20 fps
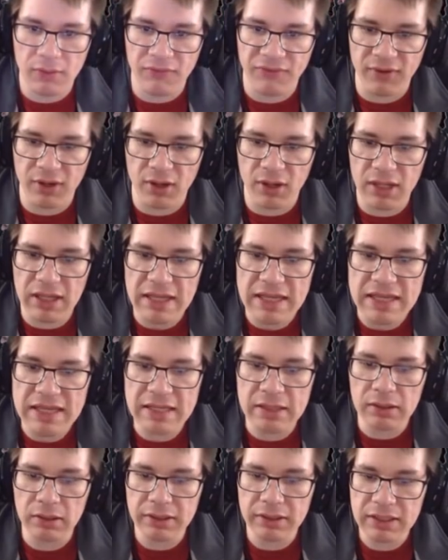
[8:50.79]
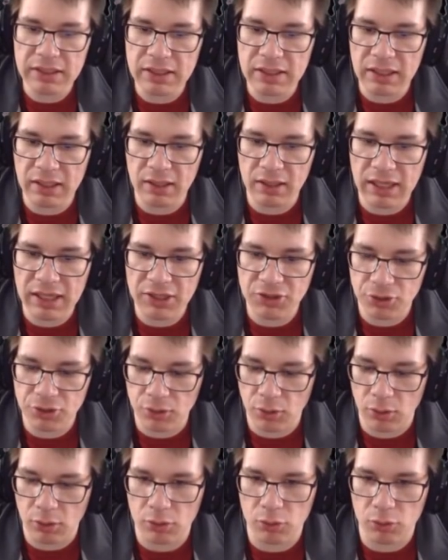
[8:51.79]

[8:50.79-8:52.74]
Very eagle-y in nature, or